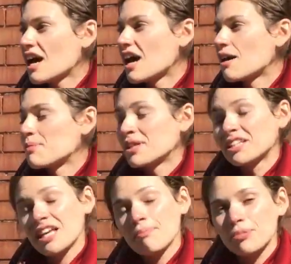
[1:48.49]
and the
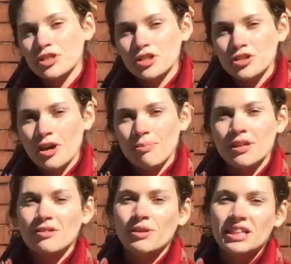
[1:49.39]
temperature
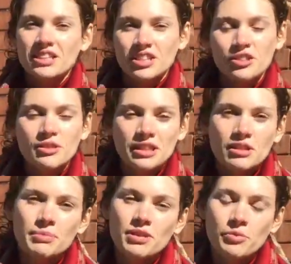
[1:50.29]
dropping, we need to do a
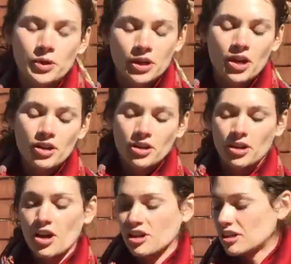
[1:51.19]
little bit of work on our
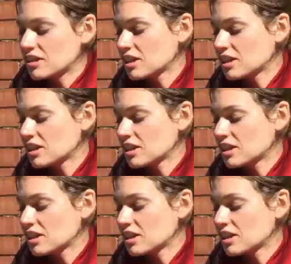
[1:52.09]
garden.